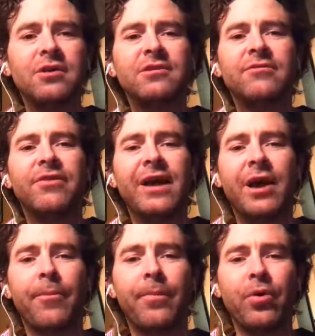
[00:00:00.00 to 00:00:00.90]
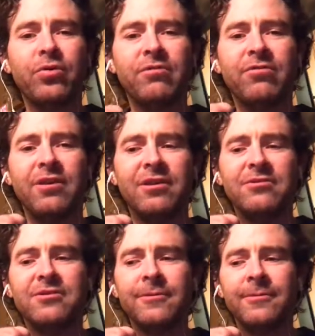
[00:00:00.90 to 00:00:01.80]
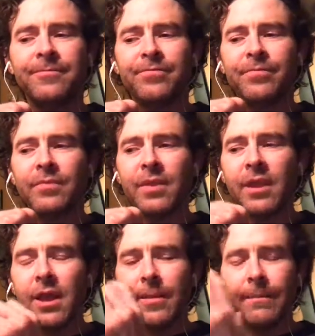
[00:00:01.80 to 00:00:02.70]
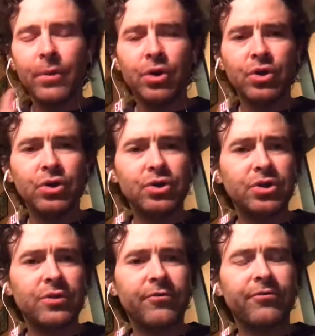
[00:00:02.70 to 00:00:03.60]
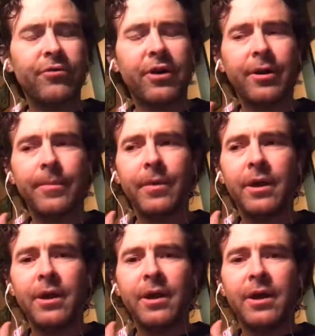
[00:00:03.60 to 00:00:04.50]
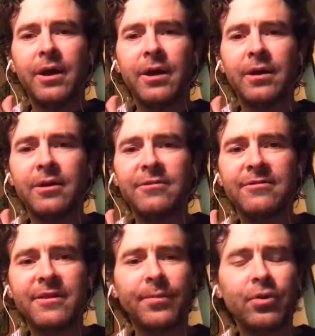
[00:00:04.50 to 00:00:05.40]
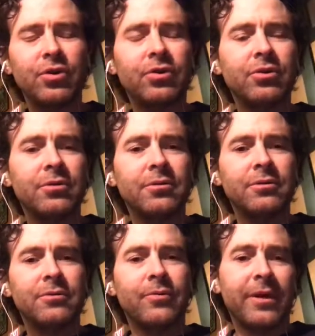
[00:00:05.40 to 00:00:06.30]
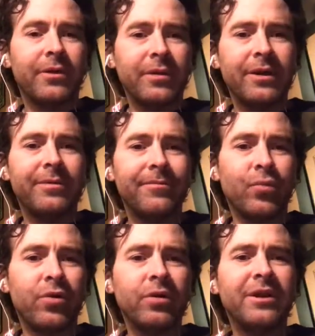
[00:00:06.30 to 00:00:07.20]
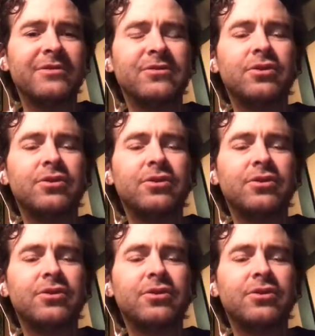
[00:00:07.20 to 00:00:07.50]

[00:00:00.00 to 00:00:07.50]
of how both of these emerge from similar, well, and more or less